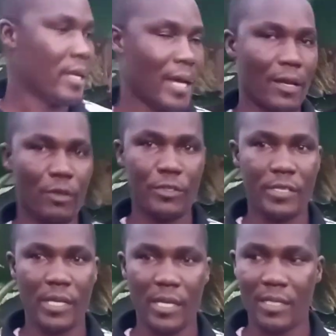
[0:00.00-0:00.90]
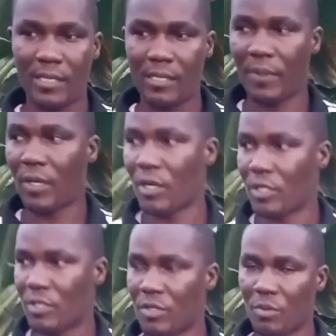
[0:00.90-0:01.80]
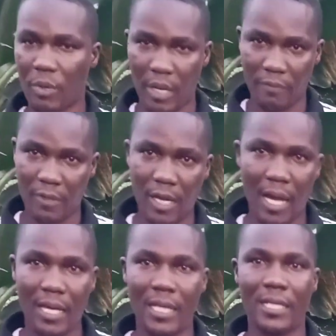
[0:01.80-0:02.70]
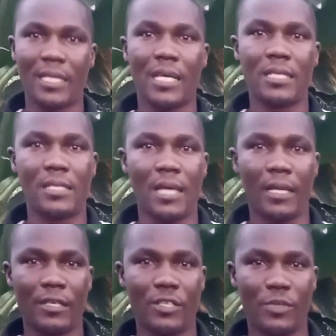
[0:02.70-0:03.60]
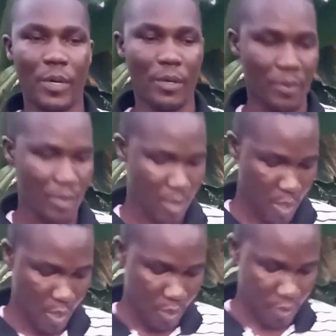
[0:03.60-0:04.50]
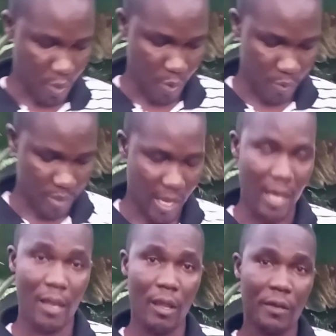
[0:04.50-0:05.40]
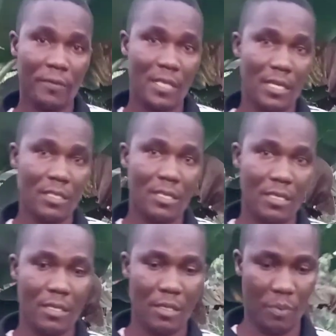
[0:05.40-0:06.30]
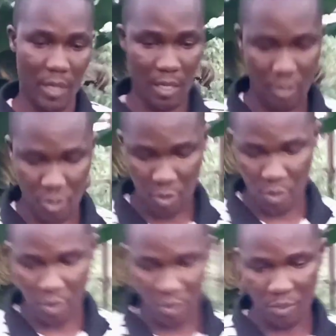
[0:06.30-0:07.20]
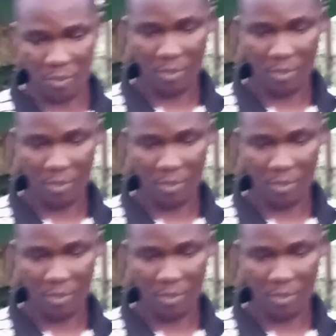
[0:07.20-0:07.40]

There are no snakes because we guarded against that as well. So there are a lot of things we can show you.